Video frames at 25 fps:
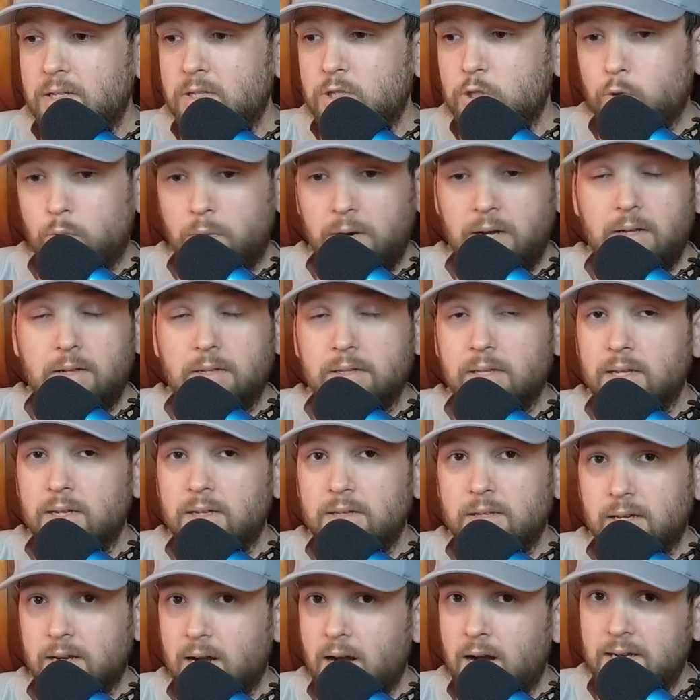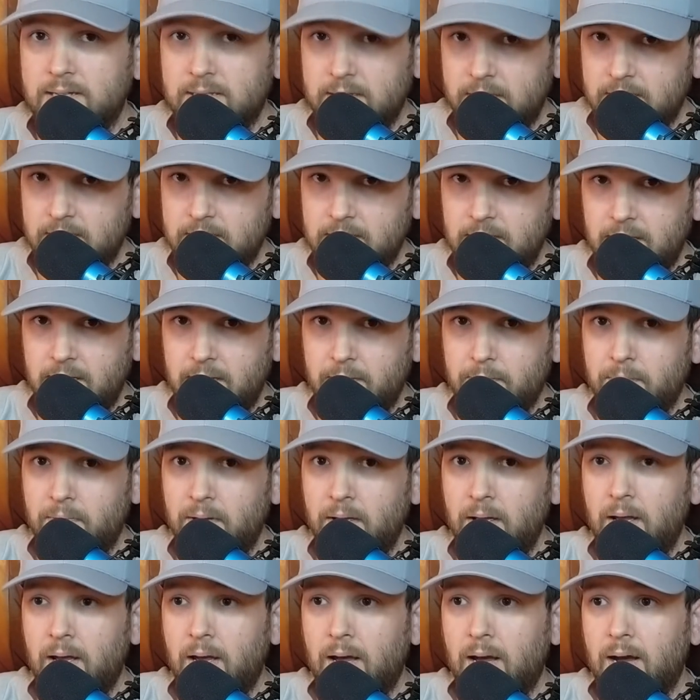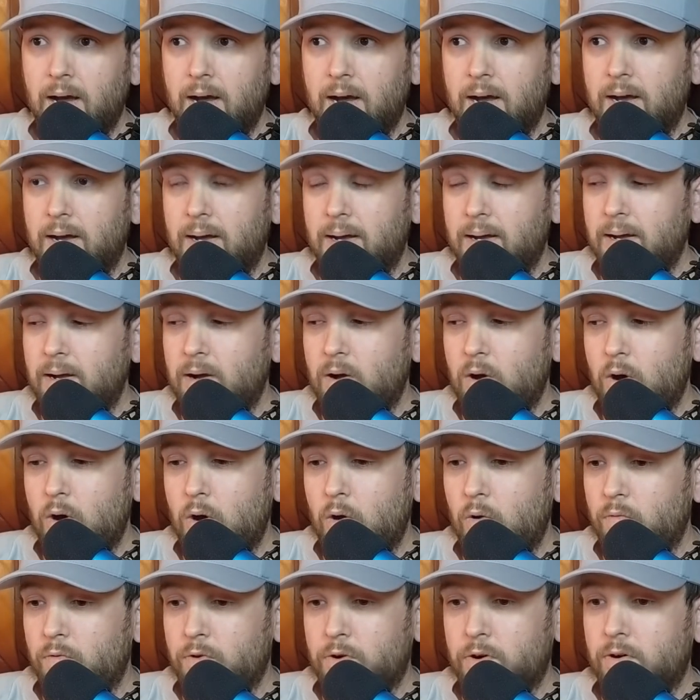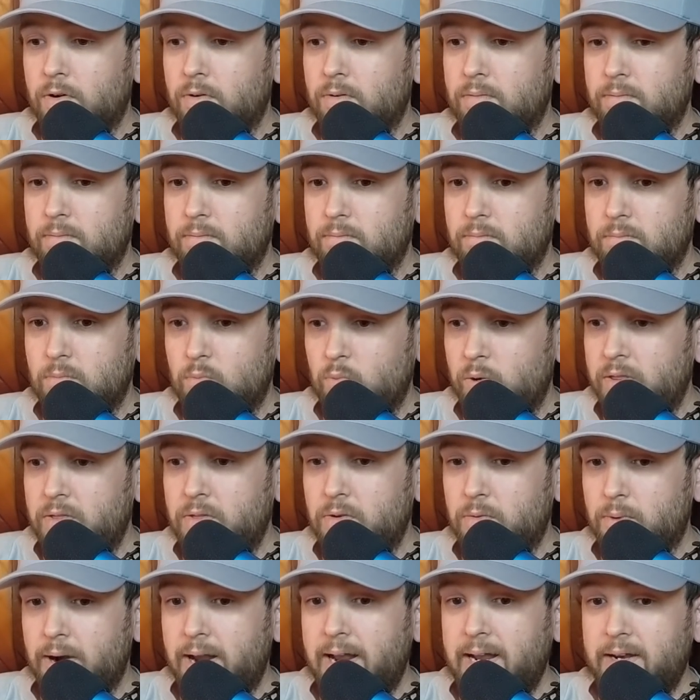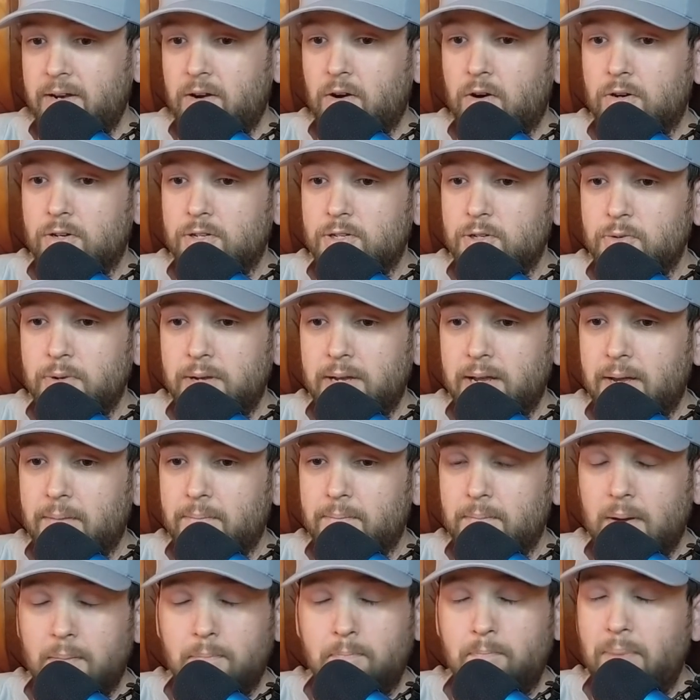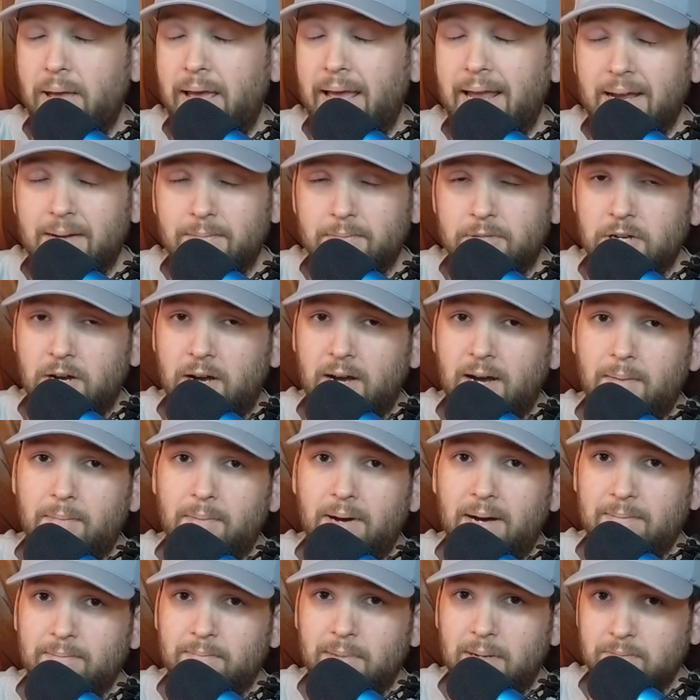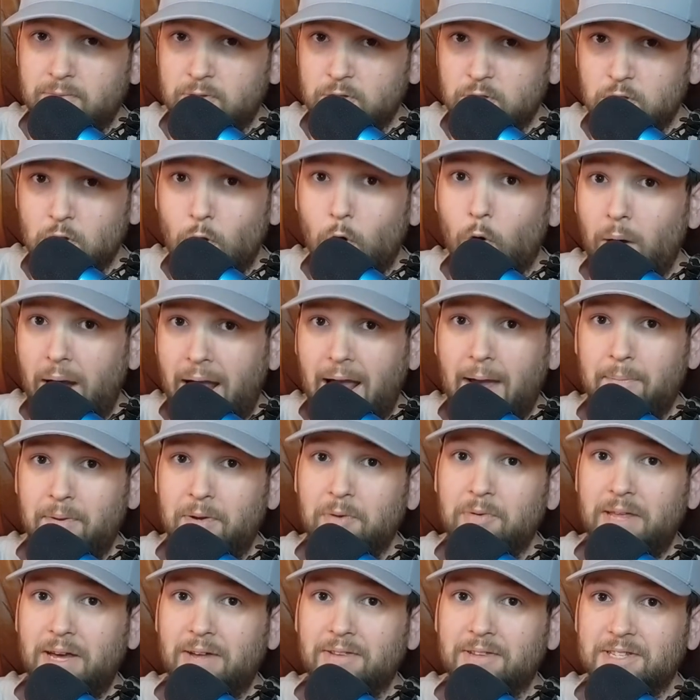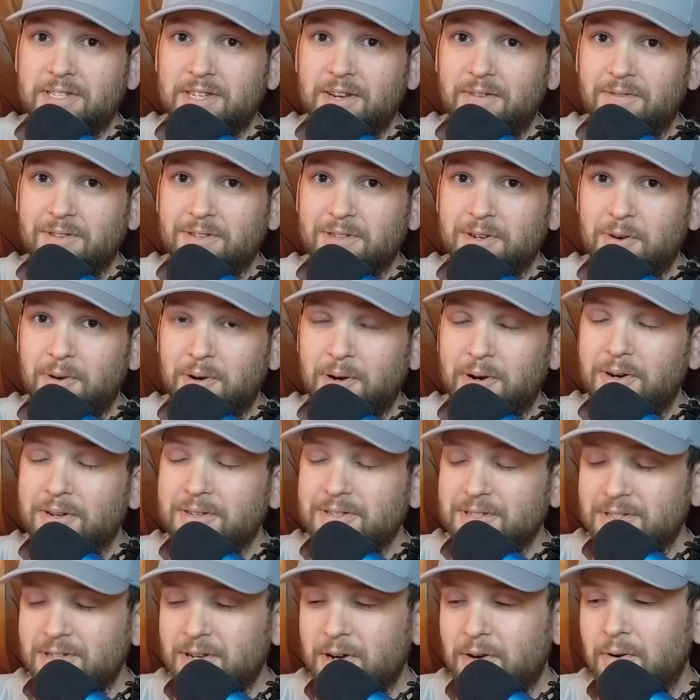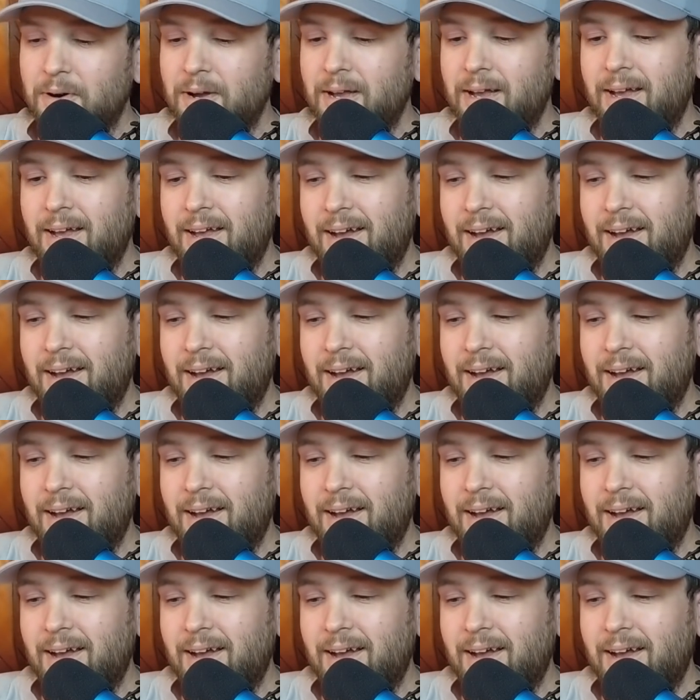Jarrell and the content team over with the Rain are doing a bang-up job. I'm so happy with how this stuff is going on. So